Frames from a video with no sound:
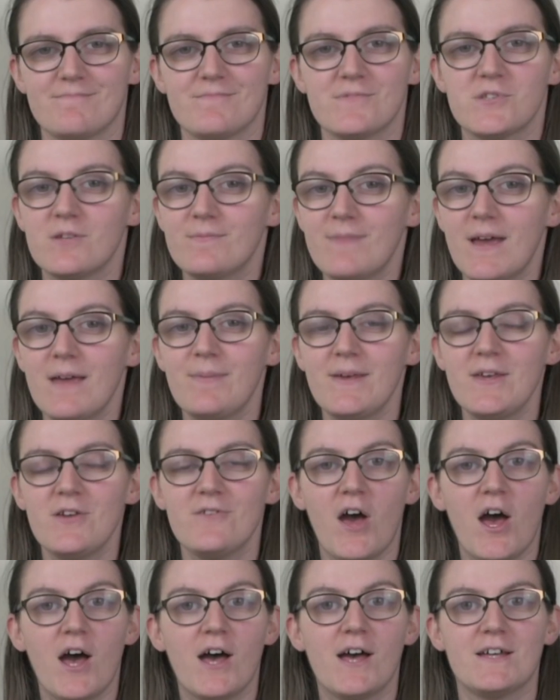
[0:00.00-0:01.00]
So maybe
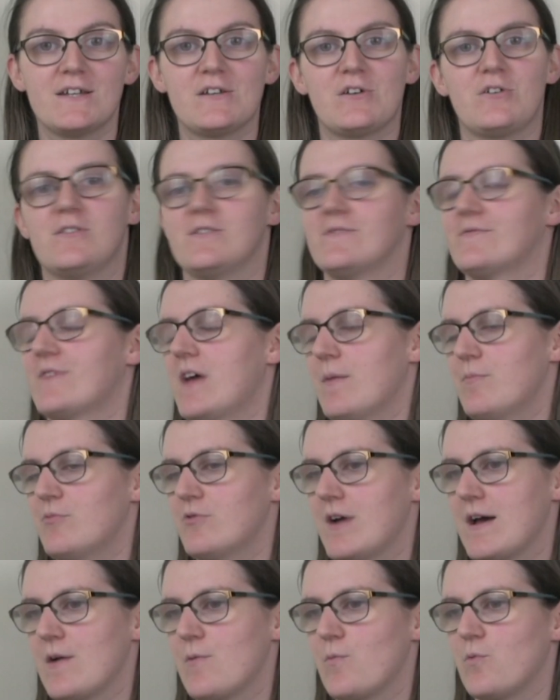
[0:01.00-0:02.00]
you've heard of a
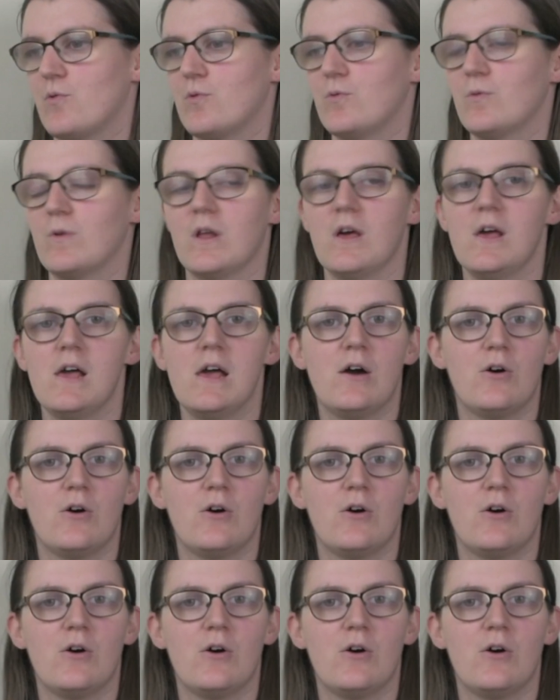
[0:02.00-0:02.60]
prayer wall,